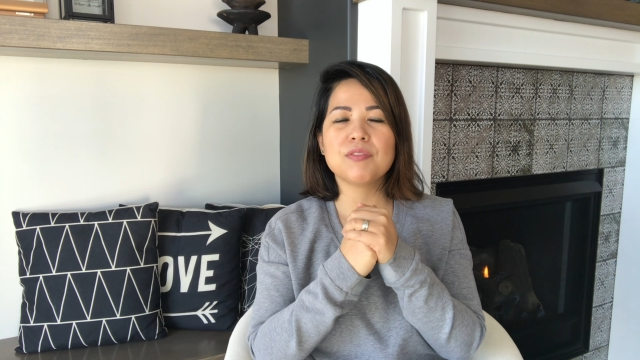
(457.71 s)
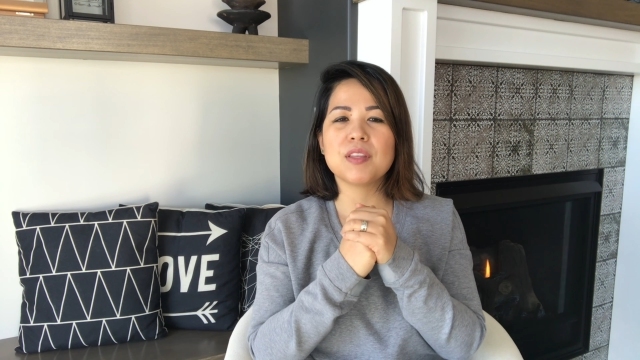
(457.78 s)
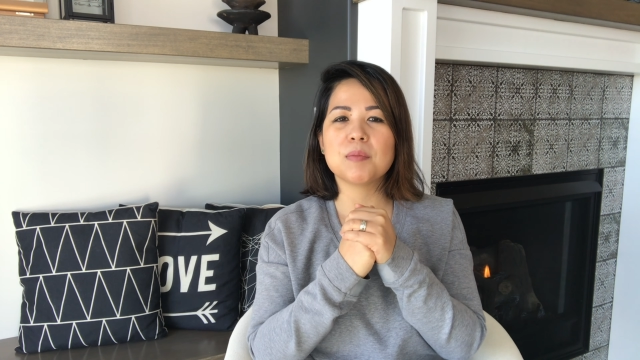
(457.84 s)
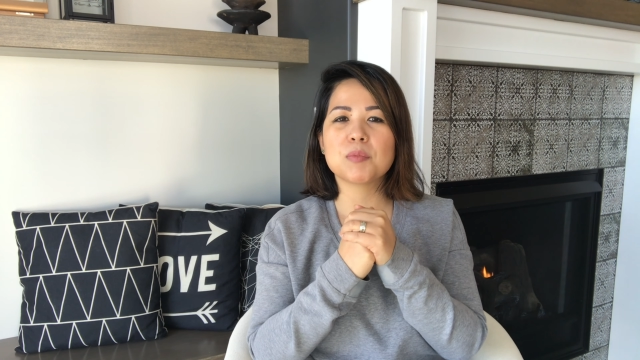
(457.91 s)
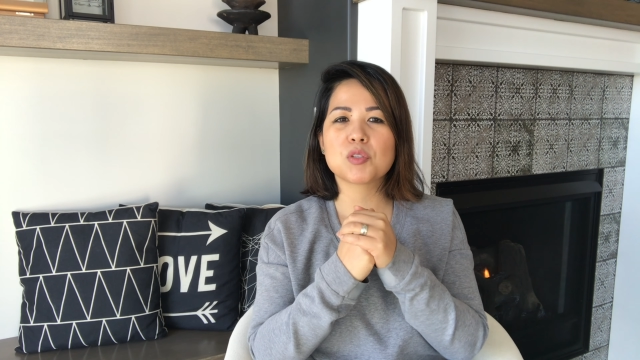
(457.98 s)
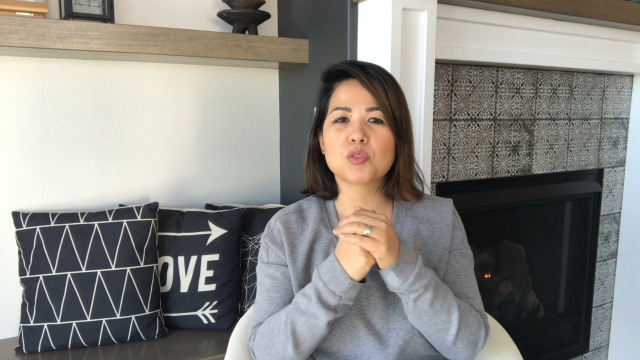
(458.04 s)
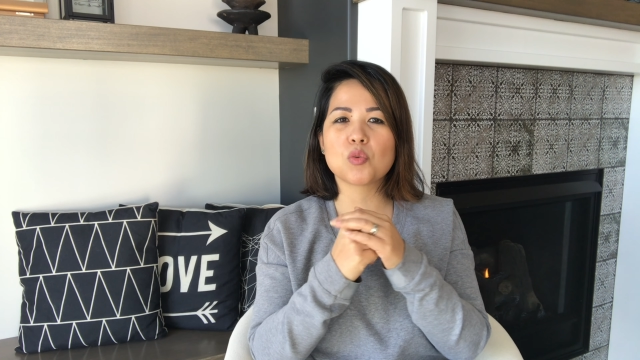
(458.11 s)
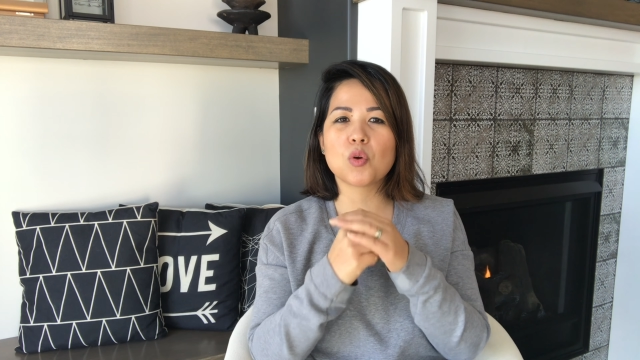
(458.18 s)

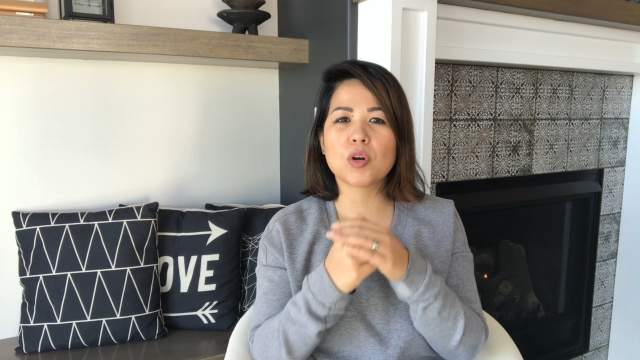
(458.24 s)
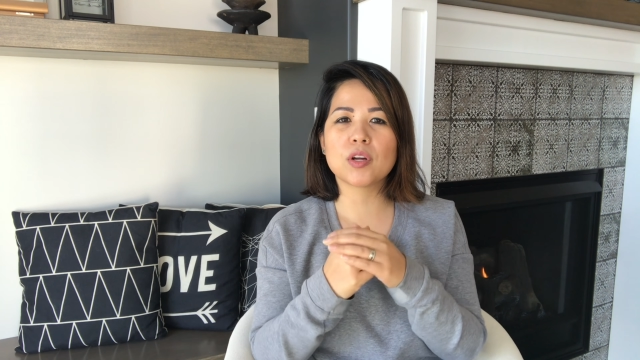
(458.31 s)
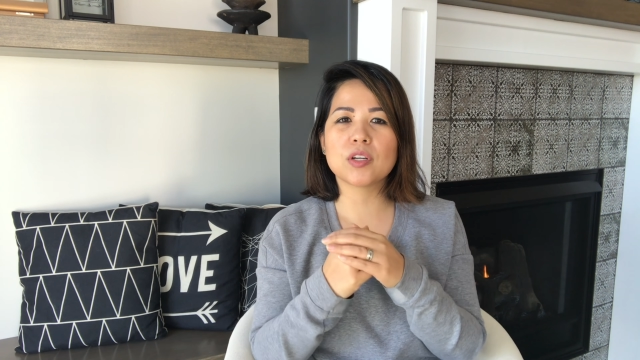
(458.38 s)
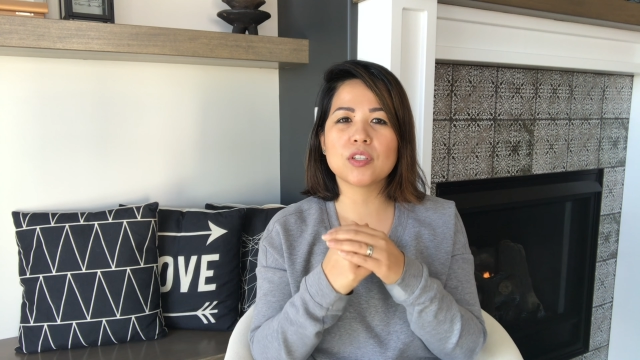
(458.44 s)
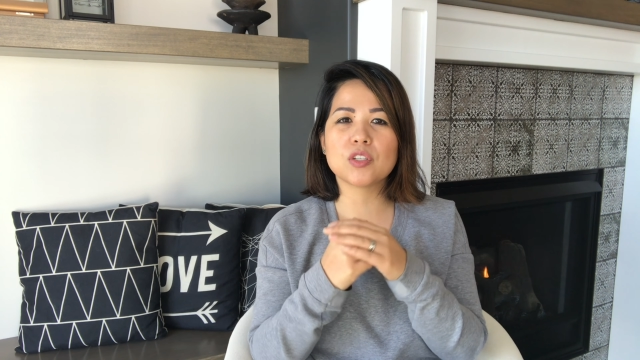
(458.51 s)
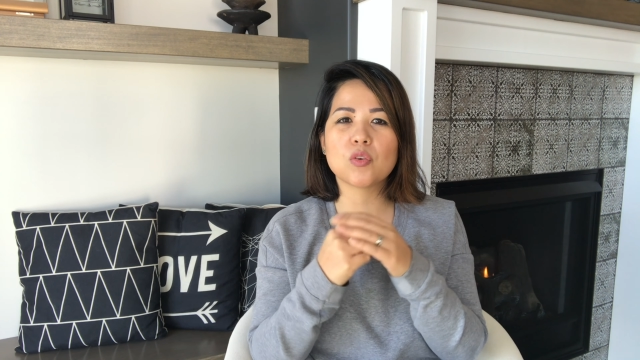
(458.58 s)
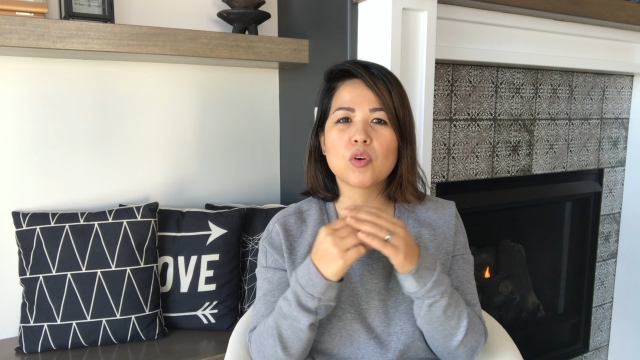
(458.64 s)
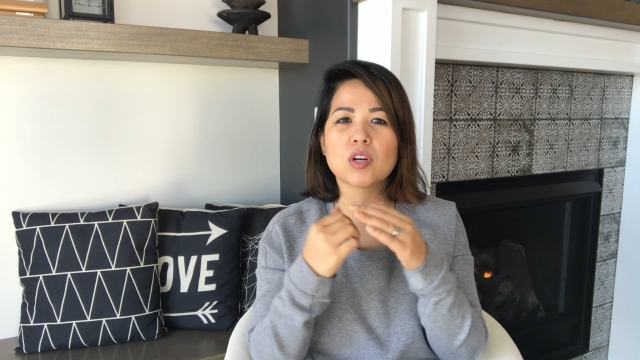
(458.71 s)
them store
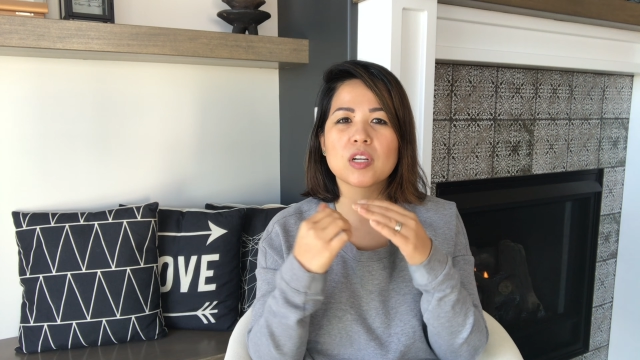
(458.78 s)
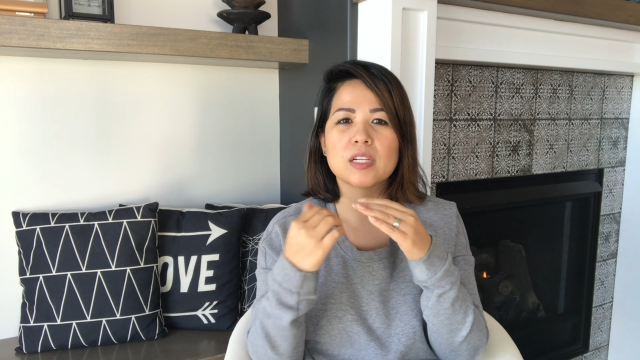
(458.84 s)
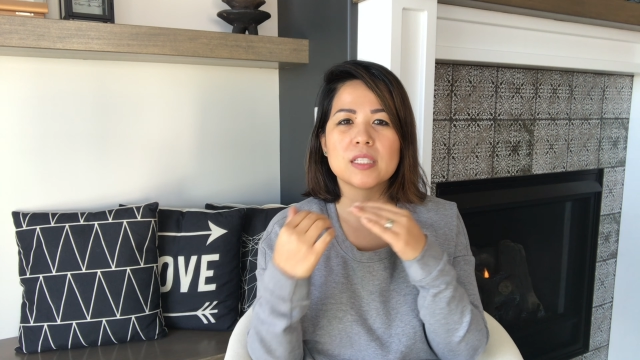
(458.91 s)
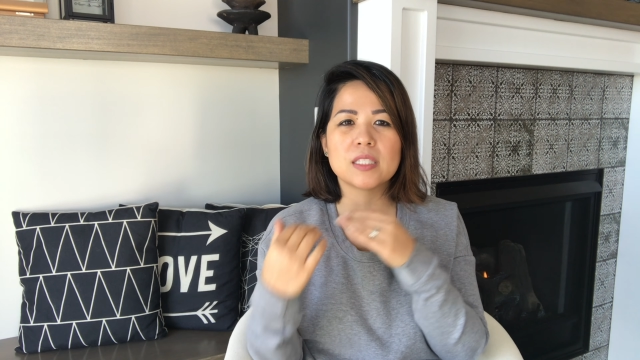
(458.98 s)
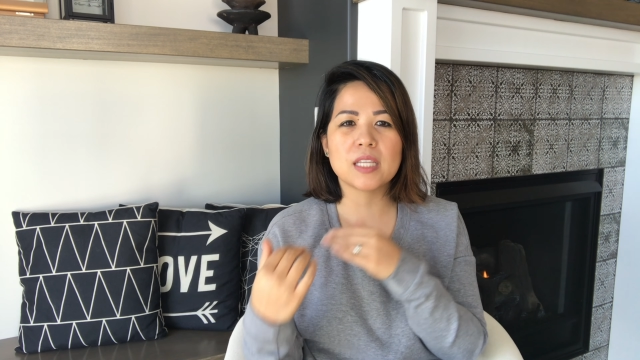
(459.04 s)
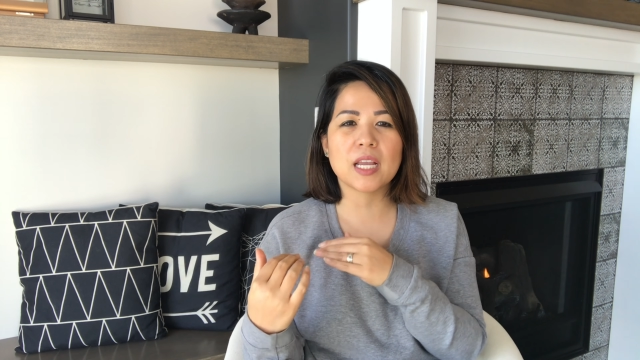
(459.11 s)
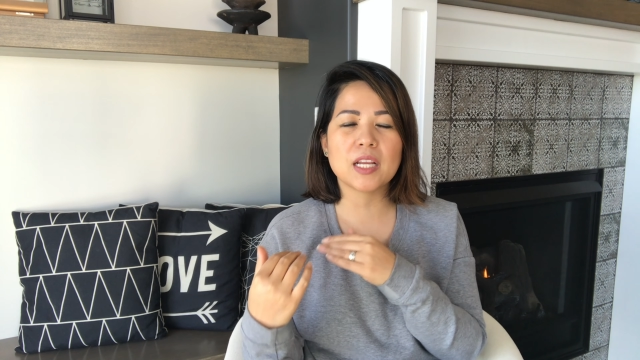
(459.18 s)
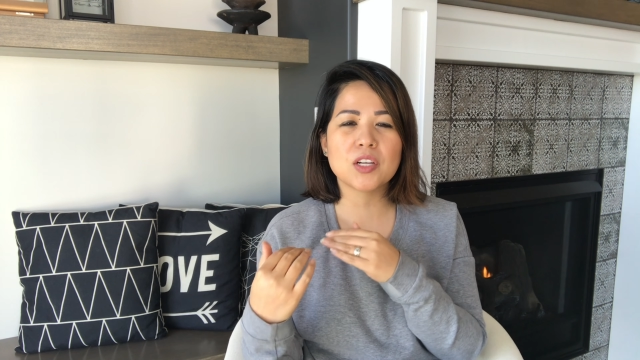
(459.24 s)
your
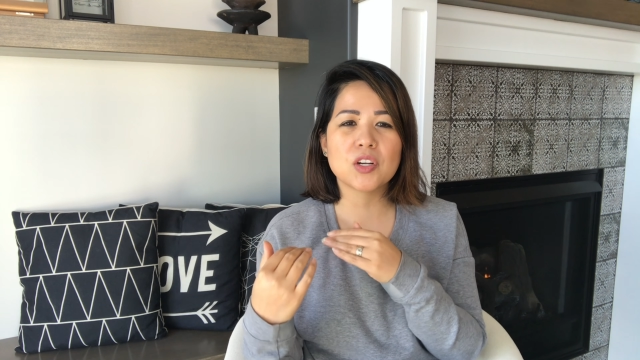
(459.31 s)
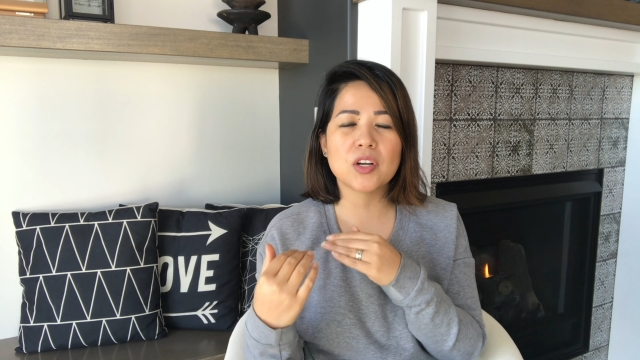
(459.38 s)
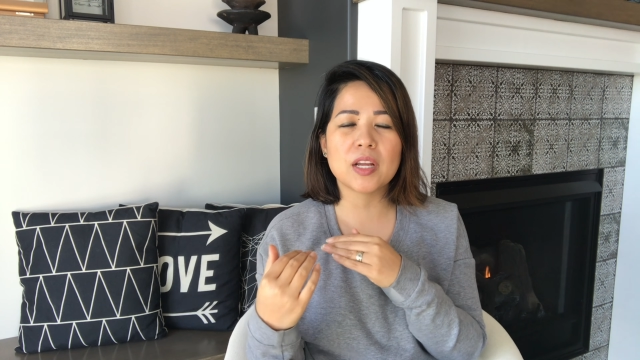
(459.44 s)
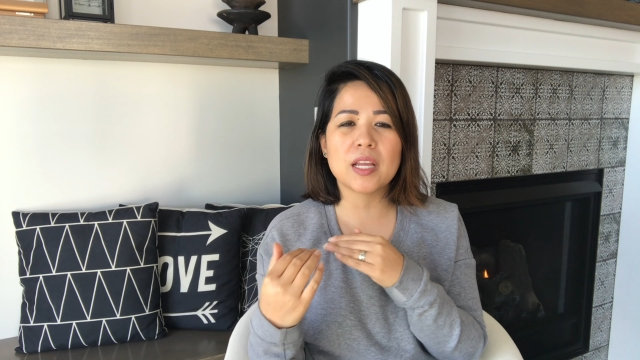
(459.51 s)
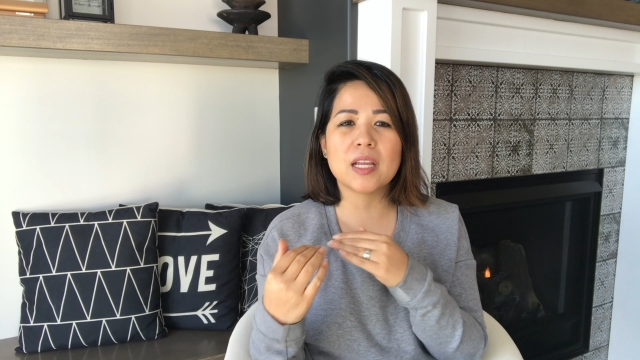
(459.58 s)
container